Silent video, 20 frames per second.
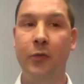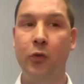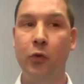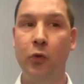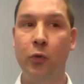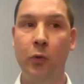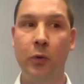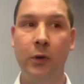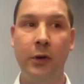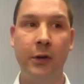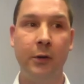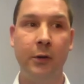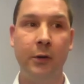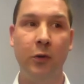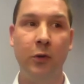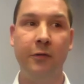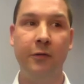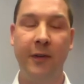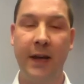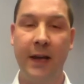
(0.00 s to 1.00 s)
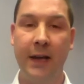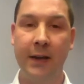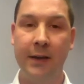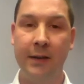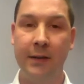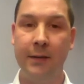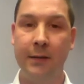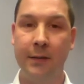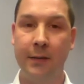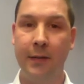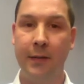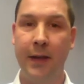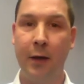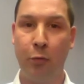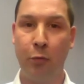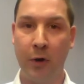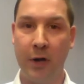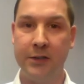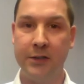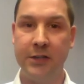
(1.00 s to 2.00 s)
to refine
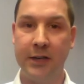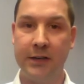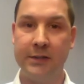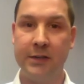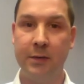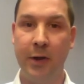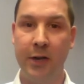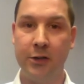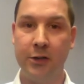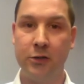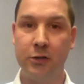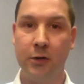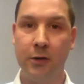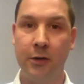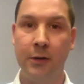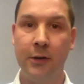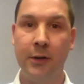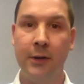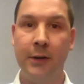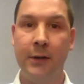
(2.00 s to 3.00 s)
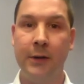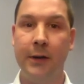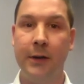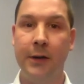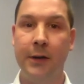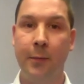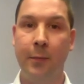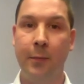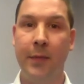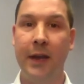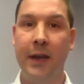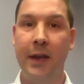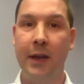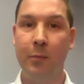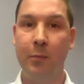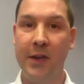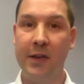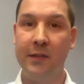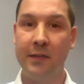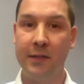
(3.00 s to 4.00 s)
that project to make sure that it
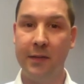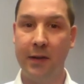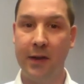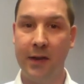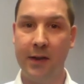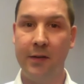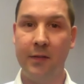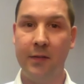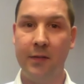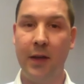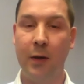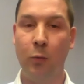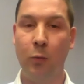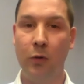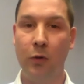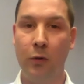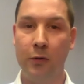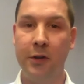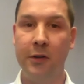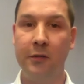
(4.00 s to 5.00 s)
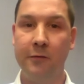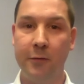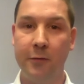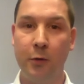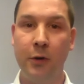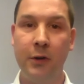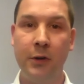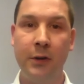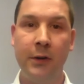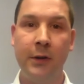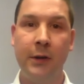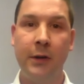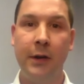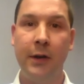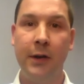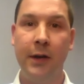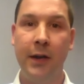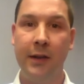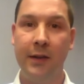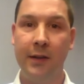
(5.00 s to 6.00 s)
meets the needs that we're looking for
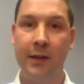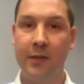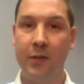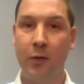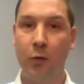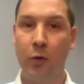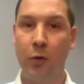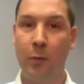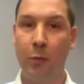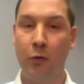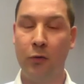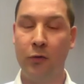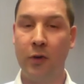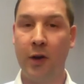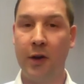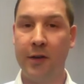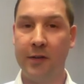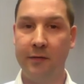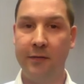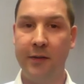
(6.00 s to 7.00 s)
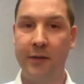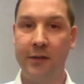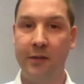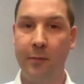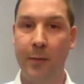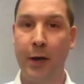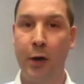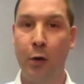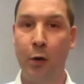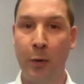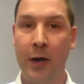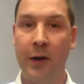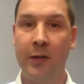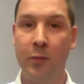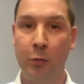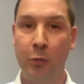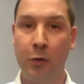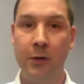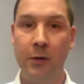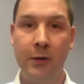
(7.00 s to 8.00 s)
and does so in the most cost-effective manner
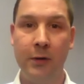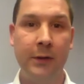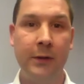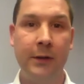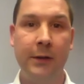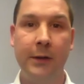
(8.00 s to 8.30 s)
possible.